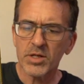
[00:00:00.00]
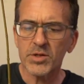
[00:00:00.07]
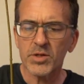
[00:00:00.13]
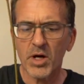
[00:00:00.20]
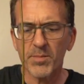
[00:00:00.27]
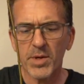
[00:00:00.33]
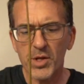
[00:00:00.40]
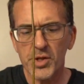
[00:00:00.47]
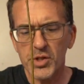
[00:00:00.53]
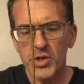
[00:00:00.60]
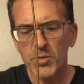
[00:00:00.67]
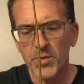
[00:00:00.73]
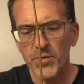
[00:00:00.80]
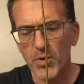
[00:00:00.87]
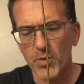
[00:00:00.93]
So I'm not
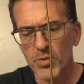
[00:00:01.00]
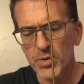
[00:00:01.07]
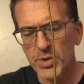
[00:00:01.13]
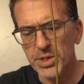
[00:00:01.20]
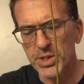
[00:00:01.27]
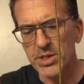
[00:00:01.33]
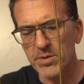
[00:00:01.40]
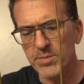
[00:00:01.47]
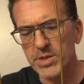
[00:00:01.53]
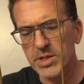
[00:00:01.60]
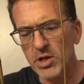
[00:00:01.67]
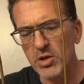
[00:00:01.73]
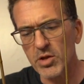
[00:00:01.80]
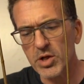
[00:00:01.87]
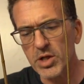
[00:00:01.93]
sure what the root system is
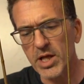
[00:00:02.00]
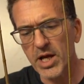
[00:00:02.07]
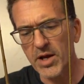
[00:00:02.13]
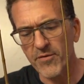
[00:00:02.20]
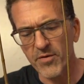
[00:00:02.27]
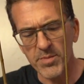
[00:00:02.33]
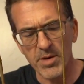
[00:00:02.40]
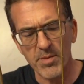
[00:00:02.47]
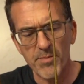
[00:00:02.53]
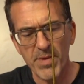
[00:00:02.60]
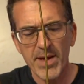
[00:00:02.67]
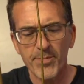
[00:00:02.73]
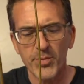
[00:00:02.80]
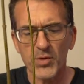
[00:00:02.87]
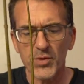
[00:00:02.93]
going to look like from the
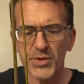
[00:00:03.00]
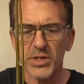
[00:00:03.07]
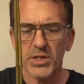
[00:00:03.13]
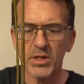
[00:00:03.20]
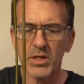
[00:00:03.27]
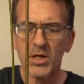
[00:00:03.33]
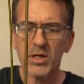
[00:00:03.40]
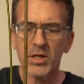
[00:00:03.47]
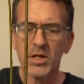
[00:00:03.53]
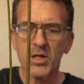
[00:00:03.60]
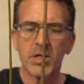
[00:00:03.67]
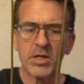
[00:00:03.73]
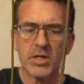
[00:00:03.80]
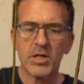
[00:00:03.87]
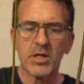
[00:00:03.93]
maples,
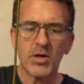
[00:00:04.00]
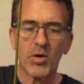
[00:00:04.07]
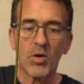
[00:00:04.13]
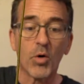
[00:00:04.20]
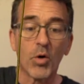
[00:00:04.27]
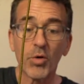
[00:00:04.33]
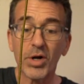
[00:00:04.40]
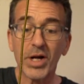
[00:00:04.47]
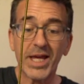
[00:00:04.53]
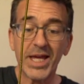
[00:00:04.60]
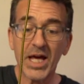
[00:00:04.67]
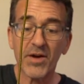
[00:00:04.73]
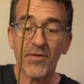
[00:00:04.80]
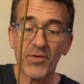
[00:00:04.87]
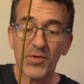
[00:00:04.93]
or
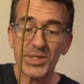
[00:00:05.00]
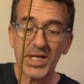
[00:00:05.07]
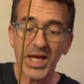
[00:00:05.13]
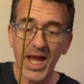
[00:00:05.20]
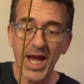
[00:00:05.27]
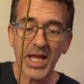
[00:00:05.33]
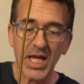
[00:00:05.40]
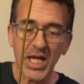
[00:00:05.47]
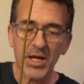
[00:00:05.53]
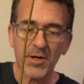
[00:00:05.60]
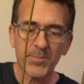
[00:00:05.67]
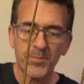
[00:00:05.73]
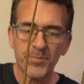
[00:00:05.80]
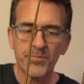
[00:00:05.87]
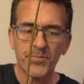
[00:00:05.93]
again, if there's any
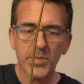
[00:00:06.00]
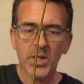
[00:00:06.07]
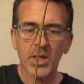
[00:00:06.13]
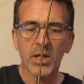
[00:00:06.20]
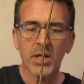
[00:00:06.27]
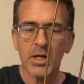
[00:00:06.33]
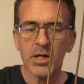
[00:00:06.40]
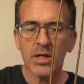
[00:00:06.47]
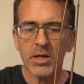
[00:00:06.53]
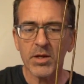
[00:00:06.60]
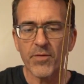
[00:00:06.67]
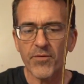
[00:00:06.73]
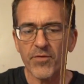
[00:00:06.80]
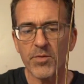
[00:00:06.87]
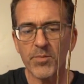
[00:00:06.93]

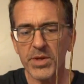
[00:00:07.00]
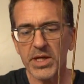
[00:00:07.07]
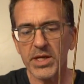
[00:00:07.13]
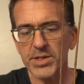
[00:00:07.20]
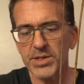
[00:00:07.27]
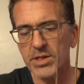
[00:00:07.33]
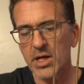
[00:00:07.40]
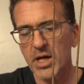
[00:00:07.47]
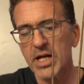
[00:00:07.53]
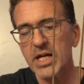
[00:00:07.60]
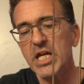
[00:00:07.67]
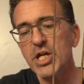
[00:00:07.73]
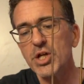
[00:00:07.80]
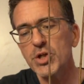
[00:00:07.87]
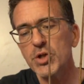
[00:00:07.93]
from these
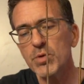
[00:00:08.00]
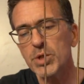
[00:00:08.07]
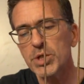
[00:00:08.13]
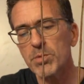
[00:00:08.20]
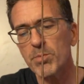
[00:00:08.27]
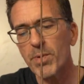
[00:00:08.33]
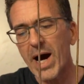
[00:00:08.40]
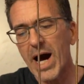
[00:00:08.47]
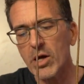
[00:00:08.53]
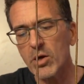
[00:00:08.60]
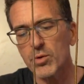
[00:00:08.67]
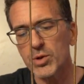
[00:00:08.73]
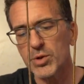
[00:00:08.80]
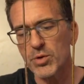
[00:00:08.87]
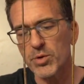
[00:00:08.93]
Kishu
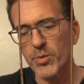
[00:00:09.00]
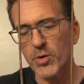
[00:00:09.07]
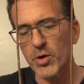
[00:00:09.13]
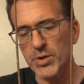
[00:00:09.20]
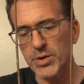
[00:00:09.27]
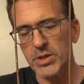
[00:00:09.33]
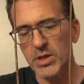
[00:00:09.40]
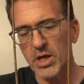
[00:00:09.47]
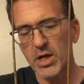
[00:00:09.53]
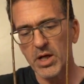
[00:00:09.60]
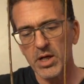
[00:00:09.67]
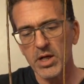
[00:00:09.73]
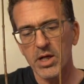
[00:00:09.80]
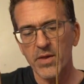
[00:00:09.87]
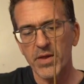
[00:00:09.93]
Shimpaku junipers
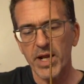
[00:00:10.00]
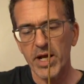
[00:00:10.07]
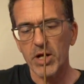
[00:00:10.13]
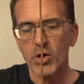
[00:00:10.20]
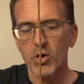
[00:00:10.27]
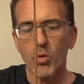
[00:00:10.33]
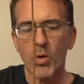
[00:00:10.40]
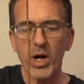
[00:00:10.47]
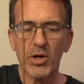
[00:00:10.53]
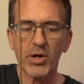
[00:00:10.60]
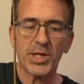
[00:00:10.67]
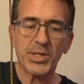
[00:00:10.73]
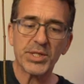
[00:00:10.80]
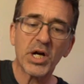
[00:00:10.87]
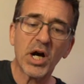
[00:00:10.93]
that I acquired
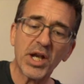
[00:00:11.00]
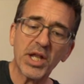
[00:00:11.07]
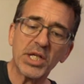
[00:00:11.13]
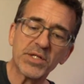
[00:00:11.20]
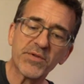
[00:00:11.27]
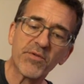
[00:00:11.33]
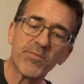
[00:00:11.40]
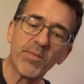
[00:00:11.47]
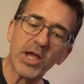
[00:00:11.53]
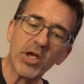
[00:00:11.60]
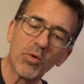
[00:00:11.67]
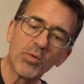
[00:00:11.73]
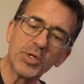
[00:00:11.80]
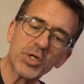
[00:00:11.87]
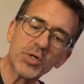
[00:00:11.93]
as cuttings from my
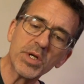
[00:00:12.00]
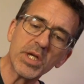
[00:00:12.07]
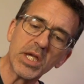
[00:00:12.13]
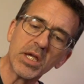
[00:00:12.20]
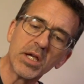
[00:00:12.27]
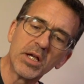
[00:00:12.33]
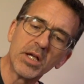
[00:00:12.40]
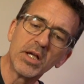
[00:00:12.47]
own tree,